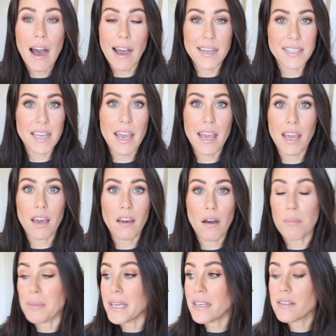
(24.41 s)
I take
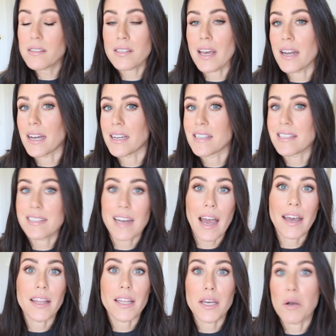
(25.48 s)
a piece and I style